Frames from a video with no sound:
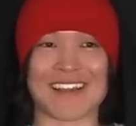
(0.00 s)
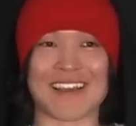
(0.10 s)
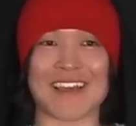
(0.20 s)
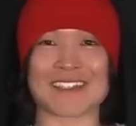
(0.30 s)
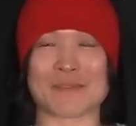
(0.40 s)

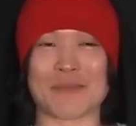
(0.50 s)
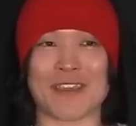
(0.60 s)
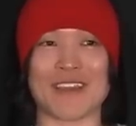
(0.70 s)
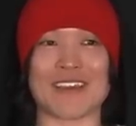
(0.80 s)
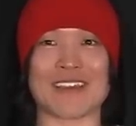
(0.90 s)
asked
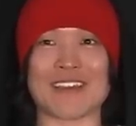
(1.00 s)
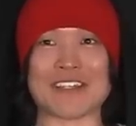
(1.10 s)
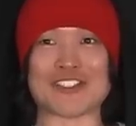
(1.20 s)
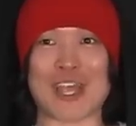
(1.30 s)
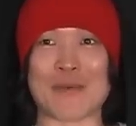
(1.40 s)
me
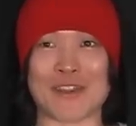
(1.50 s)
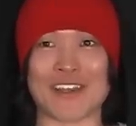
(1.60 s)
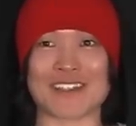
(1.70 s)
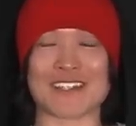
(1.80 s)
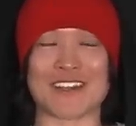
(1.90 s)
in Japanese,